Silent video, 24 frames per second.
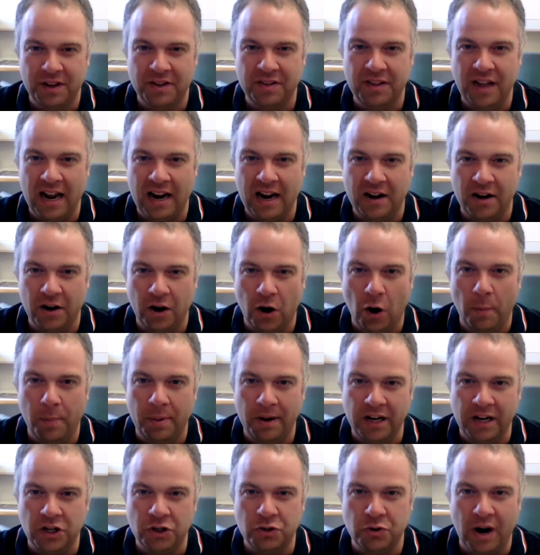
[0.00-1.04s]
in that
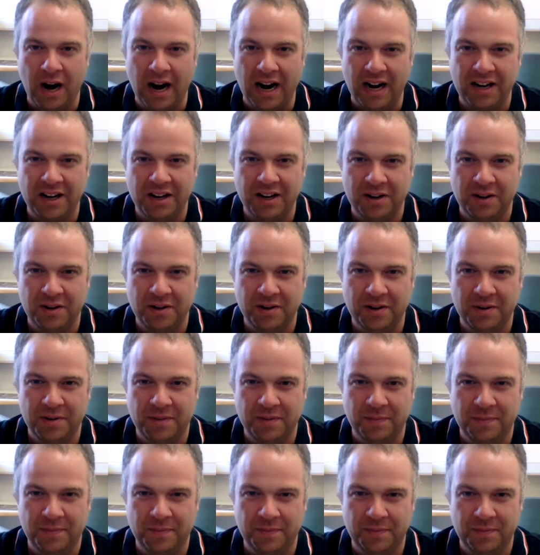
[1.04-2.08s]
opening track?
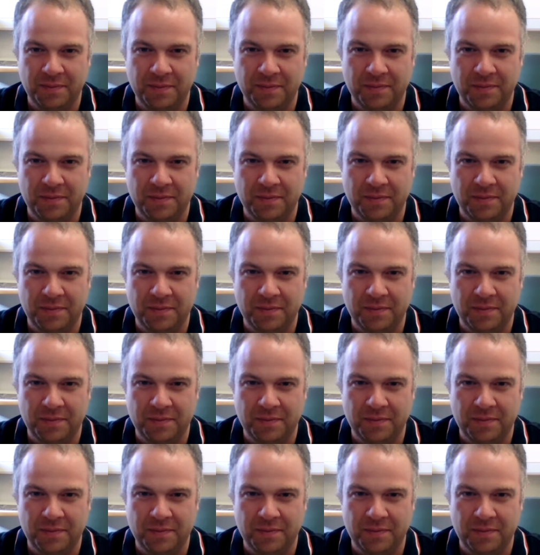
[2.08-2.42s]
Uh,